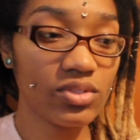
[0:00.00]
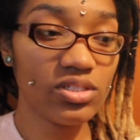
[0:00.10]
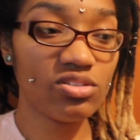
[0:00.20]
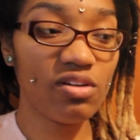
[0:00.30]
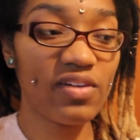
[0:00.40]

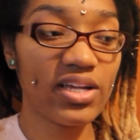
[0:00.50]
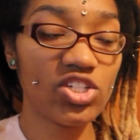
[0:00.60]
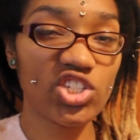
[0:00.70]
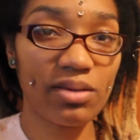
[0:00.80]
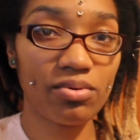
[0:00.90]
So find
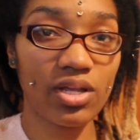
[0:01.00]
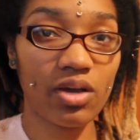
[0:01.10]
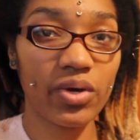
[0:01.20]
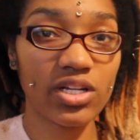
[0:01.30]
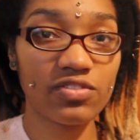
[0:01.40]
a shampoo
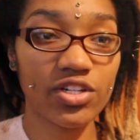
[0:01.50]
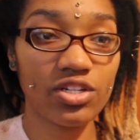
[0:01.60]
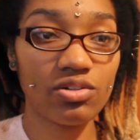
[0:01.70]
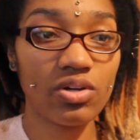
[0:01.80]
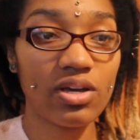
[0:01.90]
that works for
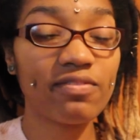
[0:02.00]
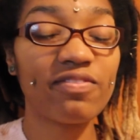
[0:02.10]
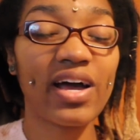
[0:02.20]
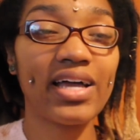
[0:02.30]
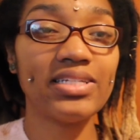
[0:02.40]
you.
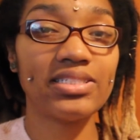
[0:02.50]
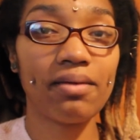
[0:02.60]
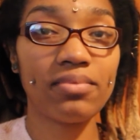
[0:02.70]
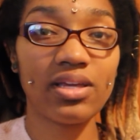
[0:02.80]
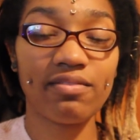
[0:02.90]
Find
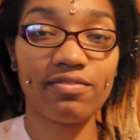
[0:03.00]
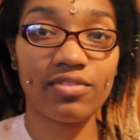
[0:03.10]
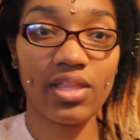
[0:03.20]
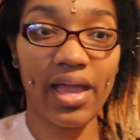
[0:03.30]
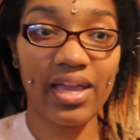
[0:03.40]
something
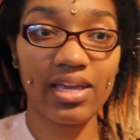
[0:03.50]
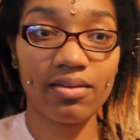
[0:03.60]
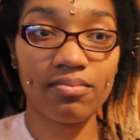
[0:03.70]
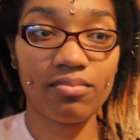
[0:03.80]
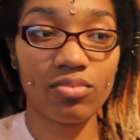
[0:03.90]
that
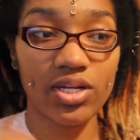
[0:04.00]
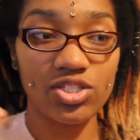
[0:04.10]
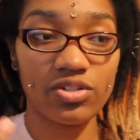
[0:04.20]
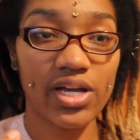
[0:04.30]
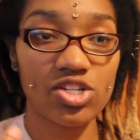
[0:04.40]
can
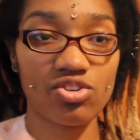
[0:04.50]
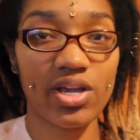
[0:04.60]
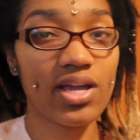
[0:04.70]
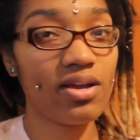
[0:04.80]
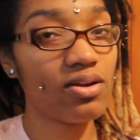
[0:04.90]
moisturize your
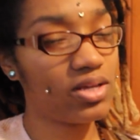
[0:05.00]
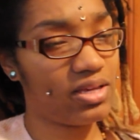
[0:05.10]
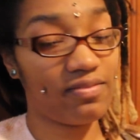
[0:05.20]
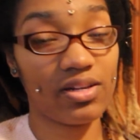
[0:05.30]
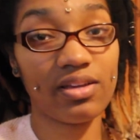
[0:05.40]
hair,
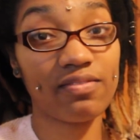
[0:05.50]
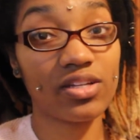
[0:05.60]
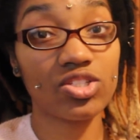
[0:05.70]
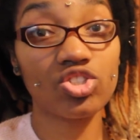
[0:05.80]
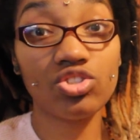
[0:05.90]
even if
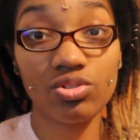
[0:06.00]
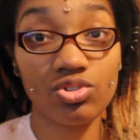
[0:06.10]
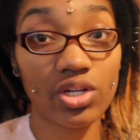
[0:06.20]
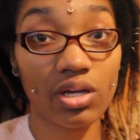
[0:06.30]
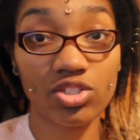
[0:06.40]
it's you
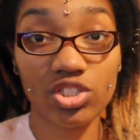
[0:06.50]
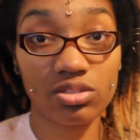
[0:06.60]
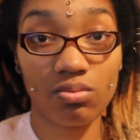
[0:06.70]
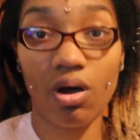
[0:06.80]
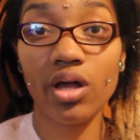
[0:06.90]
drinking
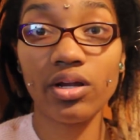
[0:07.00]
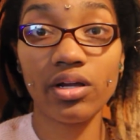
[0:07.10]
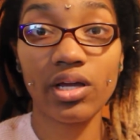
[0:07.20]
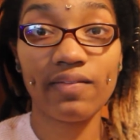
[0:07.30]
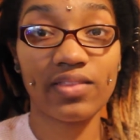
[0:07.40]
just
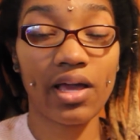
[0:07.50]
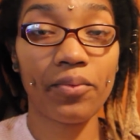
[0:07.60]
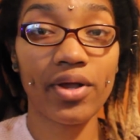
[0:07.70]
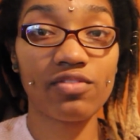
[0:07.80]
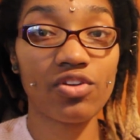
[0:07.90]
water. That
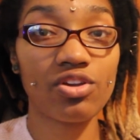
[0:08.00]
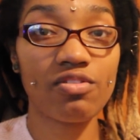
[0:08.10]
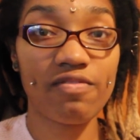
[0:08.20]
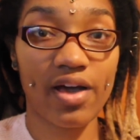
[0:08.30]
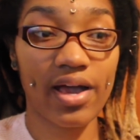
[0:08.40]
works for
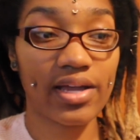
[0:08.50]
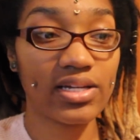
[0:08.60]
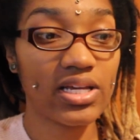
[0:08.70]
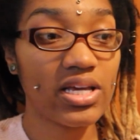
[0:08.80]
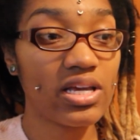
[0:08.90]
you,
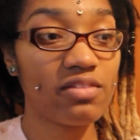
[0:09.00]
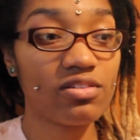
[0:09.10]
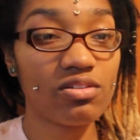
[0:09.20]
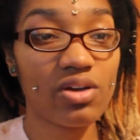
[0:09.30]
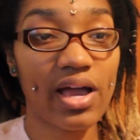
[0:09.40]
fine. If
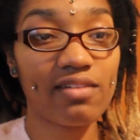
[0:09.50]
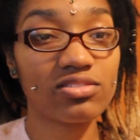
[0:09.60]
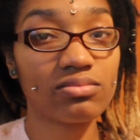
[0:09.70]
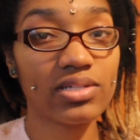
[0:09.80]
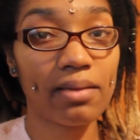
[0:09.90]
you have
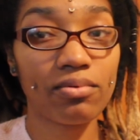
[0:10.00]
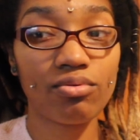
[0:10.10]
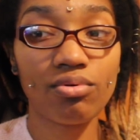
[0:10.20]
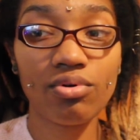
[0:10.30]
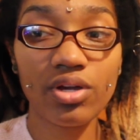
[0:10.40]
some type
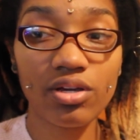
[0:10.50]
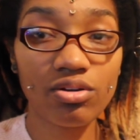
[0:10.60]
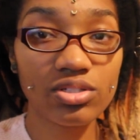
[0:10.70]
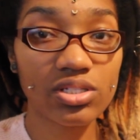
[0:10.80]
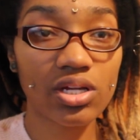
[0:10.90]
of
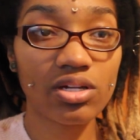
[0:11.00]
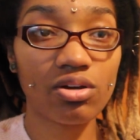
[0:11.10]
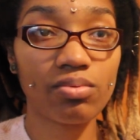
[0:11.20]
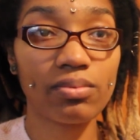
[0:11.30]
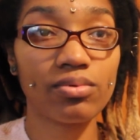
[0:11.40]
oils, like I
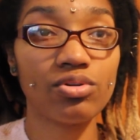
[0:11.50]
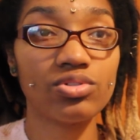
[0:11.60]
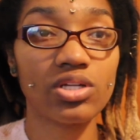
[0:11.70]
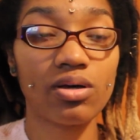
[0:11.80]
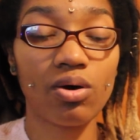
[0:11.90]
know people
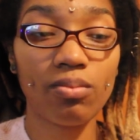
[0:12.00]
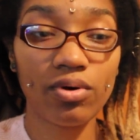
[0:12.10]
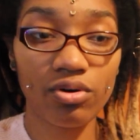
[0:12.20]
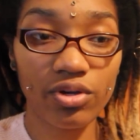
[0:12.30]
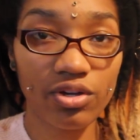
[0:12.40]
use
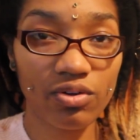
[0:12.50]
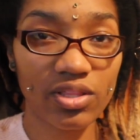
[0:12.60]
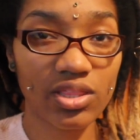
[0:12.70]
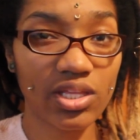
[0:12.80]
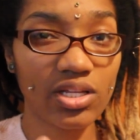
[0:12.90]
jojoba oil,
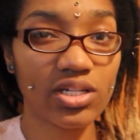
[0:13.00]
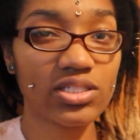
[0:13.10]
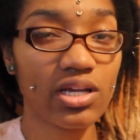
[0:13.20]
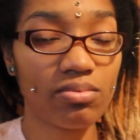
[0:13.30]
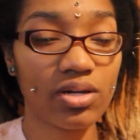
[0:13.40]
I think
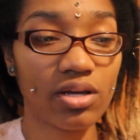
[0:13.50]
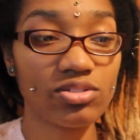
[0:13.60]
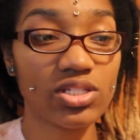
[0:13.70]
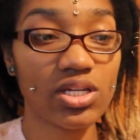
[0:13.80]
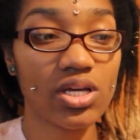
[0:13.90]
that's how you
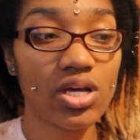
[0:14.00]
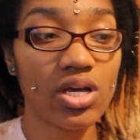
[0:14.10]
pronounce it.